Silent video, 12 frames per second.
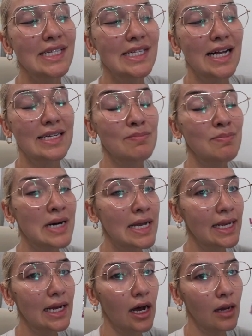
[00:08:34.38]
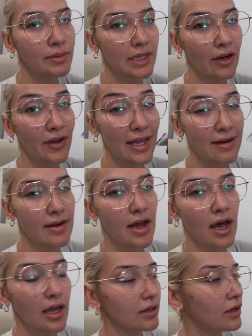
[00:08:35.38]
I might opt out and
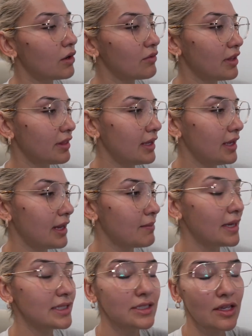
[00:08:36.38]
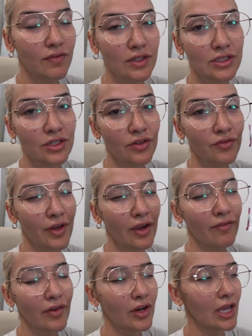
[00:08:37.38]
not go with it. I might save this till the
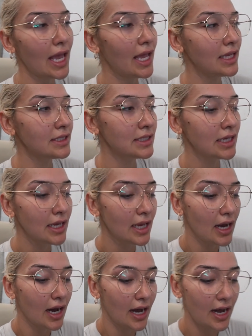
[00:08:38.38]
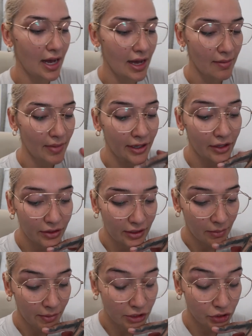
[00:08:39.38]
very, very end. Um, another thing
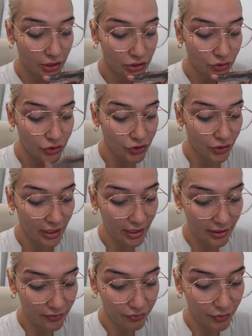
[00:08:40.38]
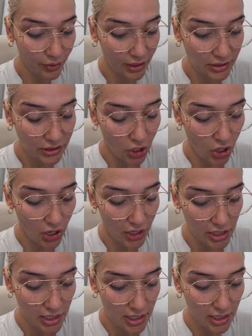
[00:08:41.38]
I'm gonna try to do so that I can focus
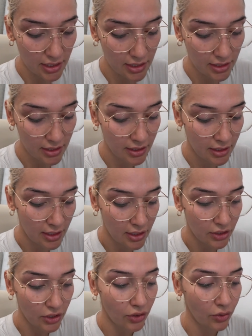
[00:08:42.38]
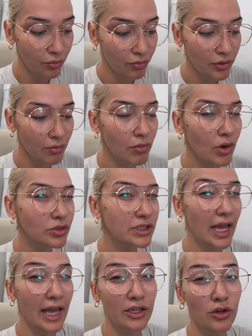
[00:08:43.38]
on you know, the
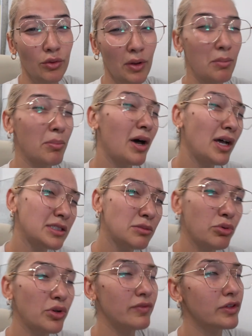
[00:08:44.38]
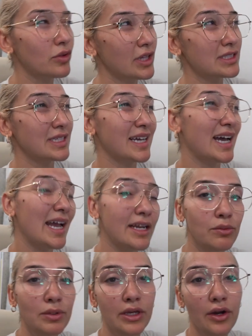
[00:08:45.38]
most accurately possible, even though that's kind
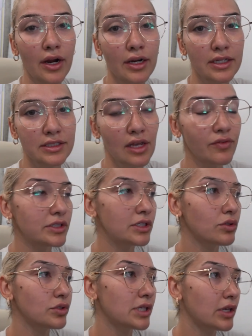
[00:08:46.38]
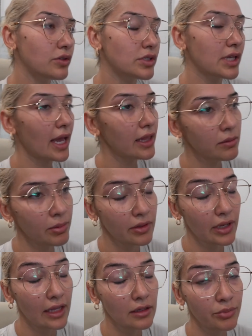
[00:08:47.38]
of really hard because every single scale is calib
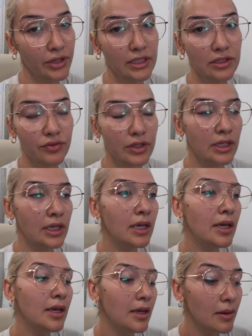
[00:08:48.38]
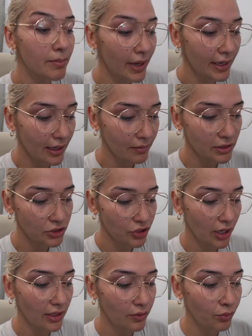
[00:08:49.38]
calibrated differently. But I'm gonna
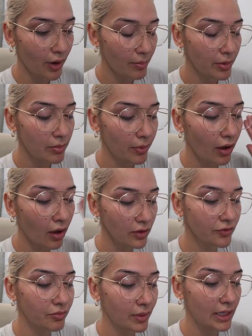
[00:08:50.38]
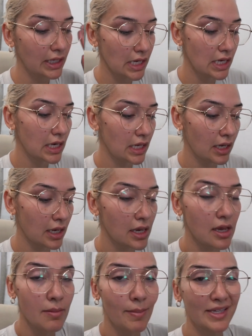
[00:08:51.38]
try to wrap up all of my eating
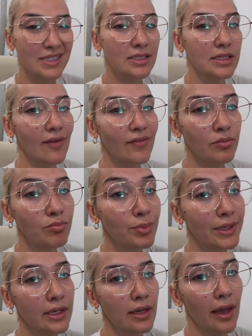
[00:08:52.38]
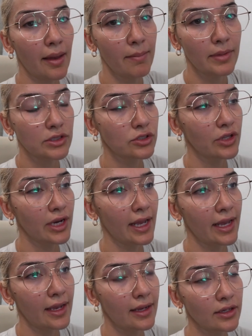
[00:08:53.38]
by 7 p.m. so that
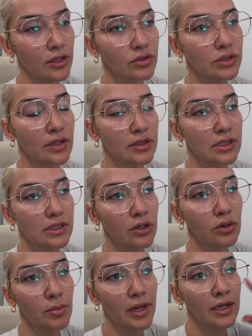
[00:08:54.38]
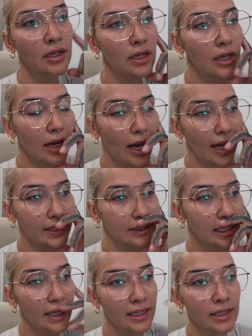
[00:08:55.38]
I, you know, since I go to bed at
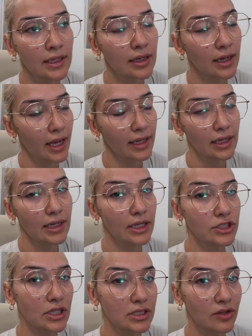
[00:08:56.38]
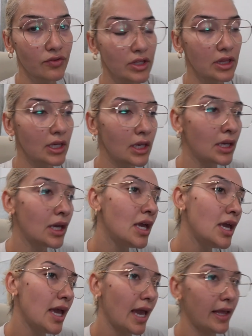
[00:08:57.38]
10, I can digest everything.
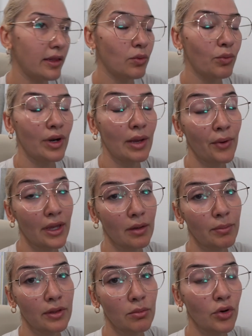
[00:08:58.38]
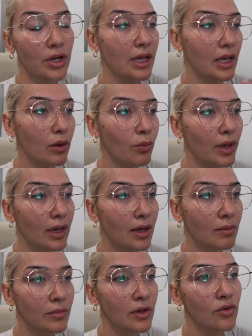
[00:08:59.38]
And then when I wake up in the morning, I can wake
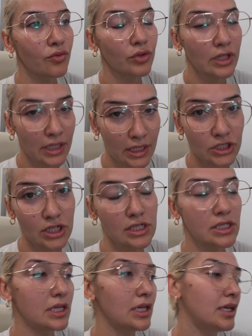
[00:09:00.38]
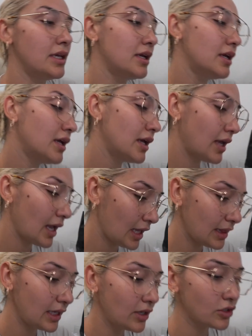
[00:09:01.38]
up fully digested
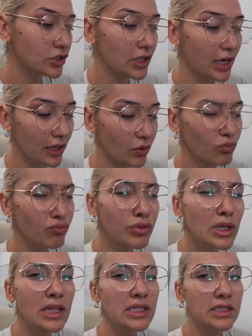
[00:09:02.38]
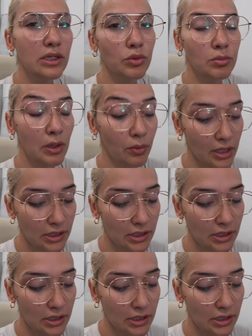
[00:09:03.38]
and leaner so that I can really see where my weight